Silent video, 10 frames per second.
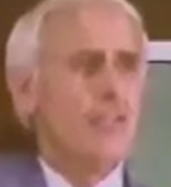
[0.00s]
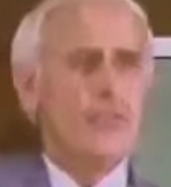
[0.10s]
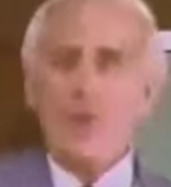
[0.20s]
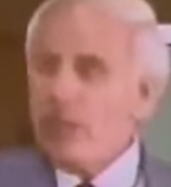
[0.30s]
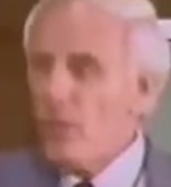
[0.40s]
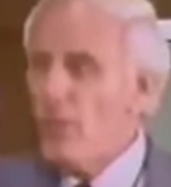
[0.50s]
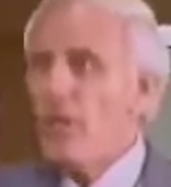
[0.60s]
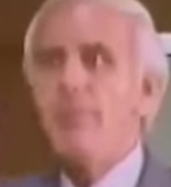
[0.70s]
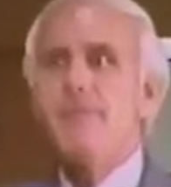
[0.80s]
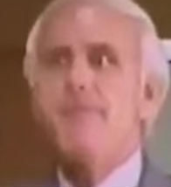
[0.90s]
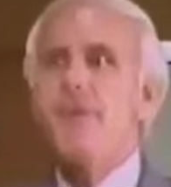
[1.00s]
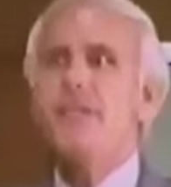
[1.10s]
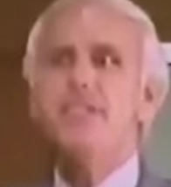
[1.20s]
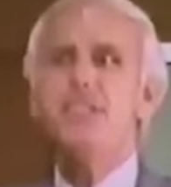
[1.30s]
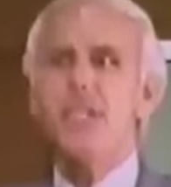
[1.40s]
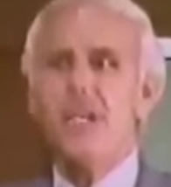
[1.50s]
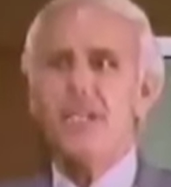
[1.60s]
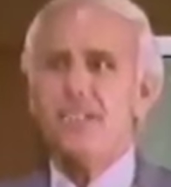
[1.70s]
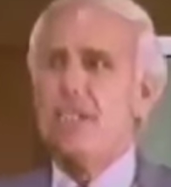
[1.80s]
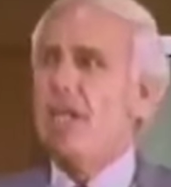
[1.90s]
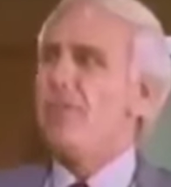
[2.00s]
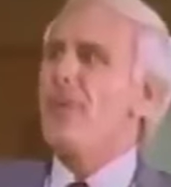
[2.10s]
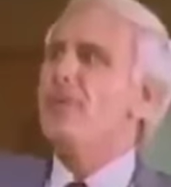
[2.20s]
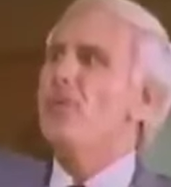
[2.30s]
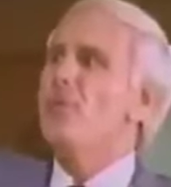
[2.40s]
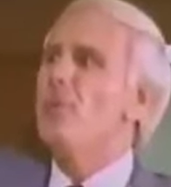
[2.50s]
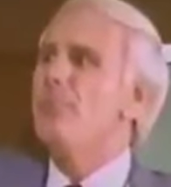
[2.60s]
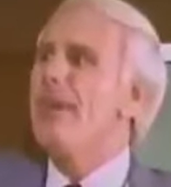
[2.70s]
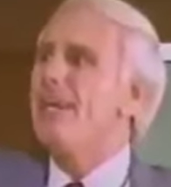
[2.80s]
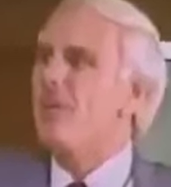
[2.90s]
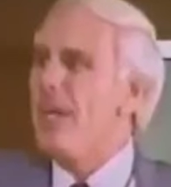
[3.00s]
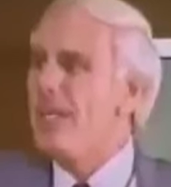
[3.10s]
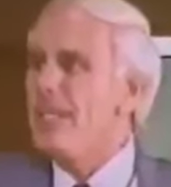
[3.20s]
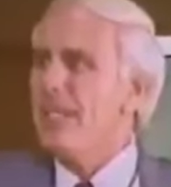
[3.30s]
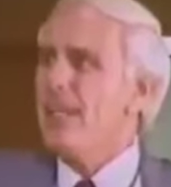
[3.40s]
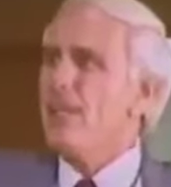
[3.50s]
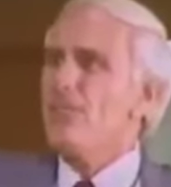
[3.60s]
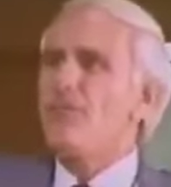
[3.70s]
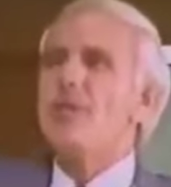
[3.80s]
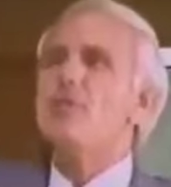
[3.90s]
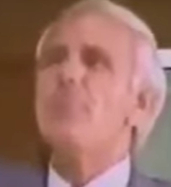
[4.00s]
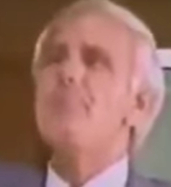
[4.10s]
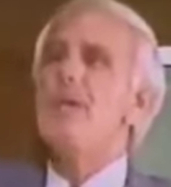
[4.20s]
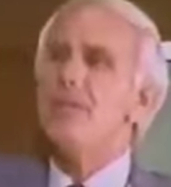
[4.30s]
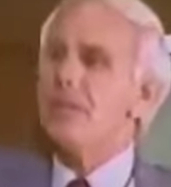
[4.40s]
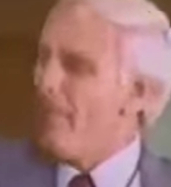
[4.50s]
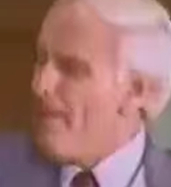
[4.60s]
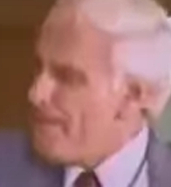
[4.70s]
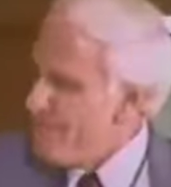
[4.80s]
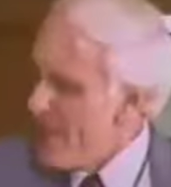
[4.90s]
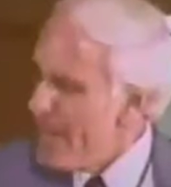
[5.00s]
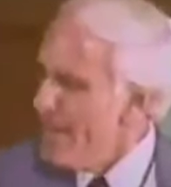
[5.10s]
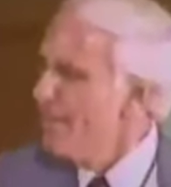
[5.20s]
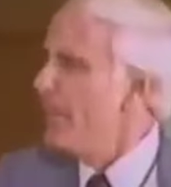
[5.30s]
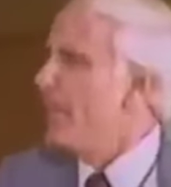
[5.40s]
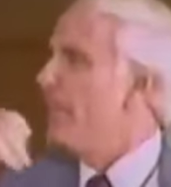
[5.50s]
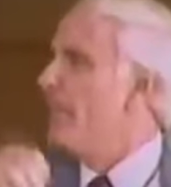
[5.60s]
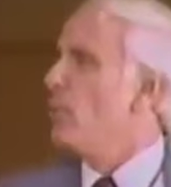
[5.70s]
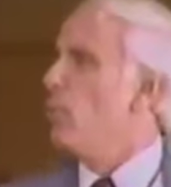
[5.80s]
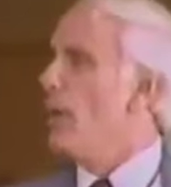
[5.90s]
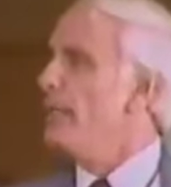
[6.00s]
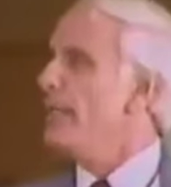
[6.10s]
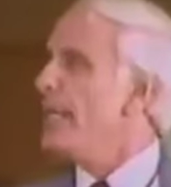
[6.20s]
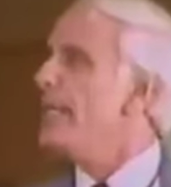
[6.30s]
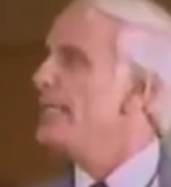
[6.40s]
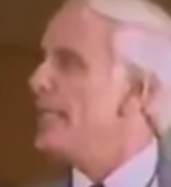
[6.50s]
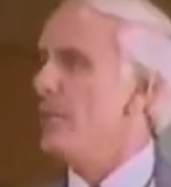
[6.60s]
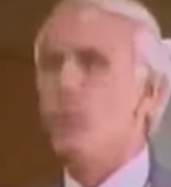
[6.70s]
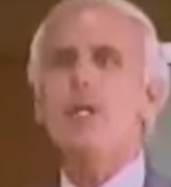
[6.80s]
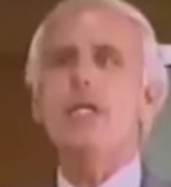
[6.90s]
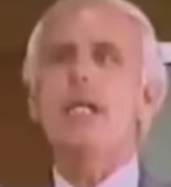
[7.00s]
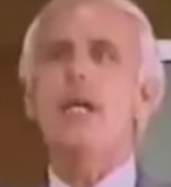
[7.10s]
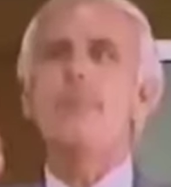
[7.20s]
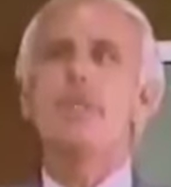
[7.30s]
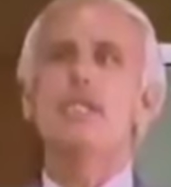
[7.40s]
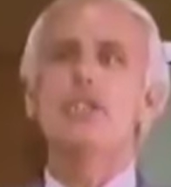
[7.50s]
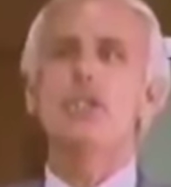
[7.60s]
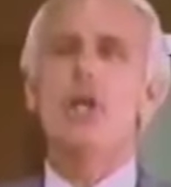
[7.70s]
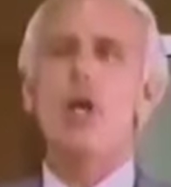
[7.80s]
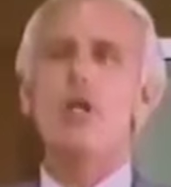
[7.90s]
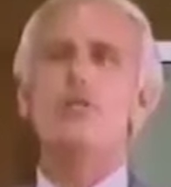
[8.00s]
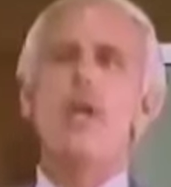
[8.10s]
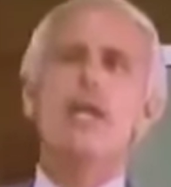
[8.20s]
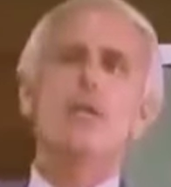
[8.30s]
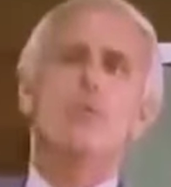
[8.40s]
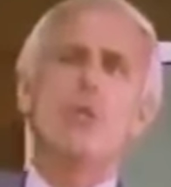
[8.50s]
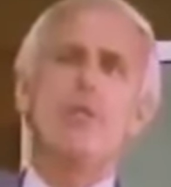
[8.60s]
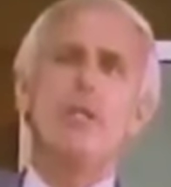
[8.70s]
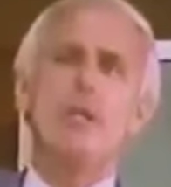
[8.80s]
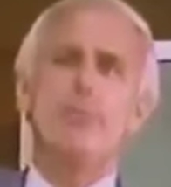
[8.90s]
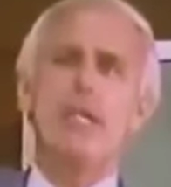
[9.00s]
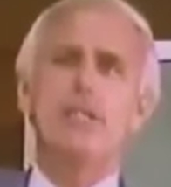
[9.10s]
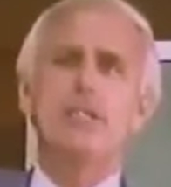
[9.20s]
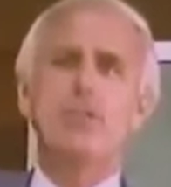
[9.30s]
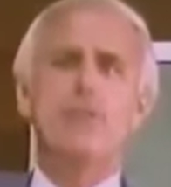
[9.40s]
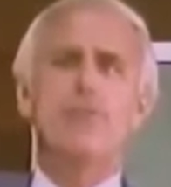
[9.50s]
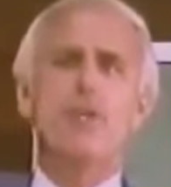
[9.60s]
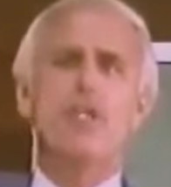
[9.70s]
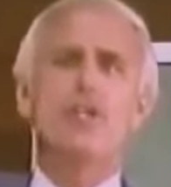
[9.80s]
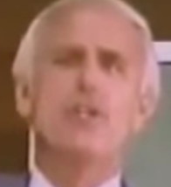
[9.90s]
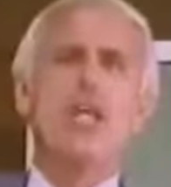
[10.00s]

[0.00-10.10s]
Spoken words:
Threatened to run me in front of the judge. Threatened to ruin my credit. Threatened to embarrass my family. One day he said, we're going to come get your car, drag it rear end up down the street in front of your